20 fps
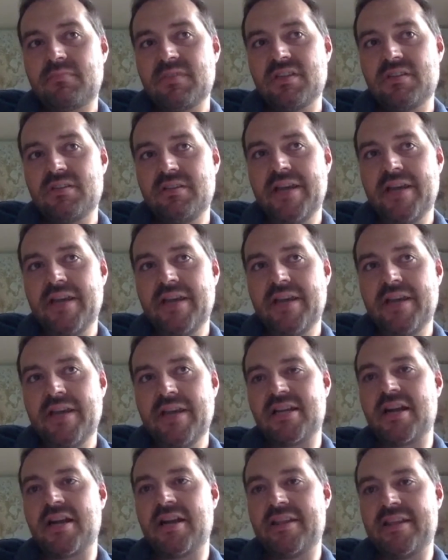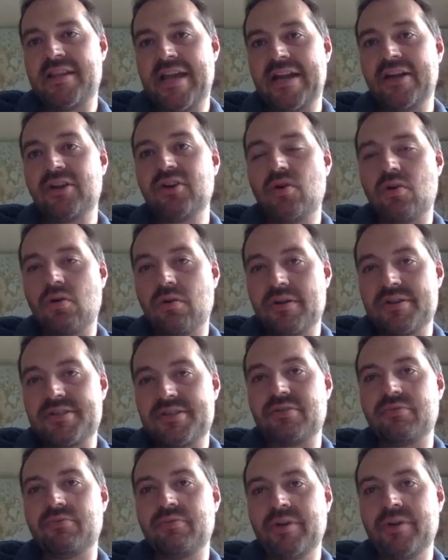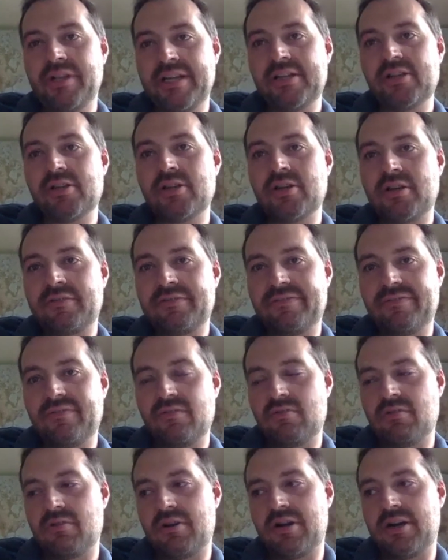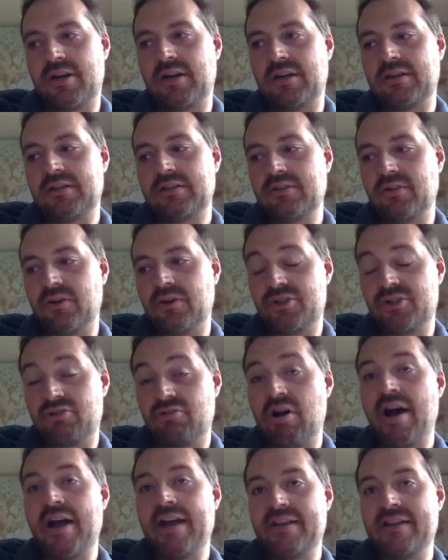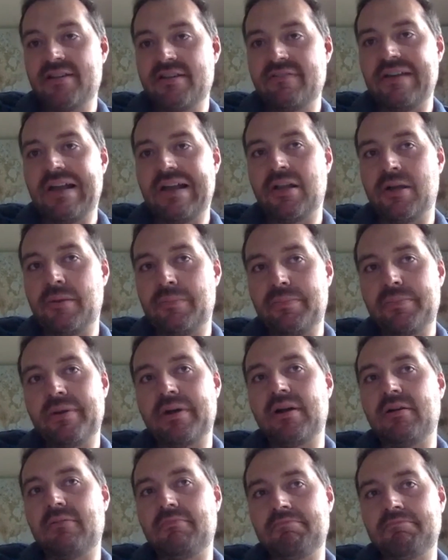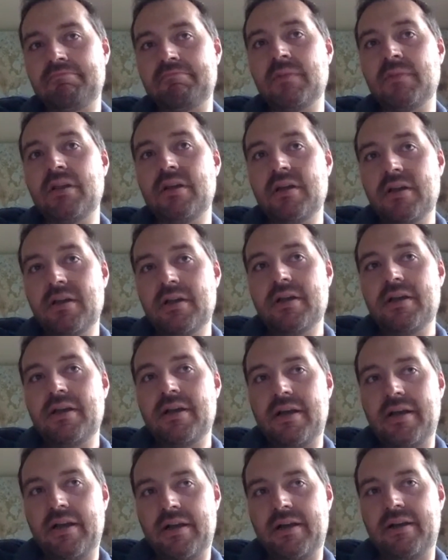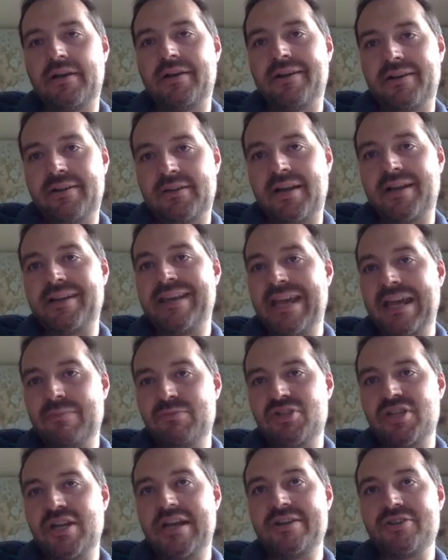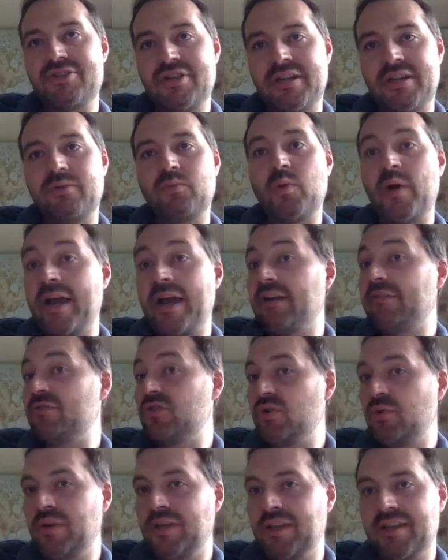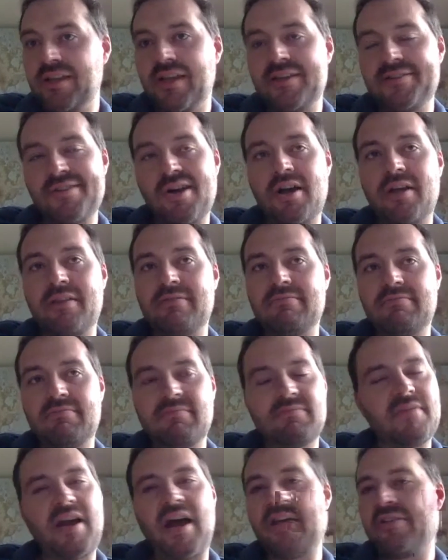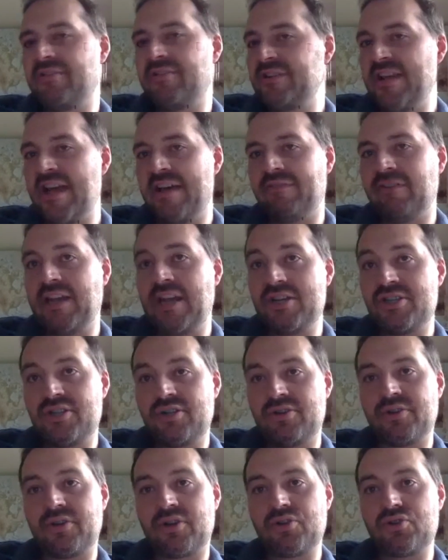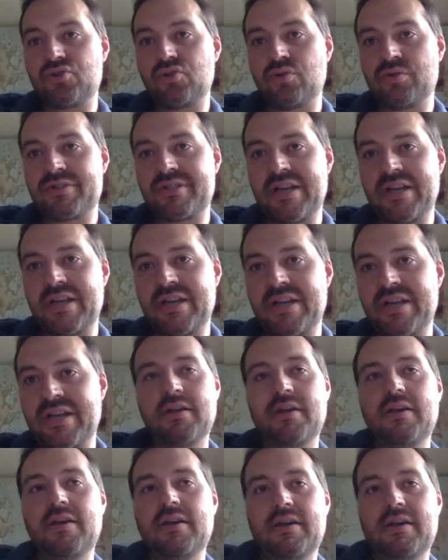Yeah, I think that's kind of the end goal, is to really look for or try and develop a game-changing way of doing things on either the navigation or the control side.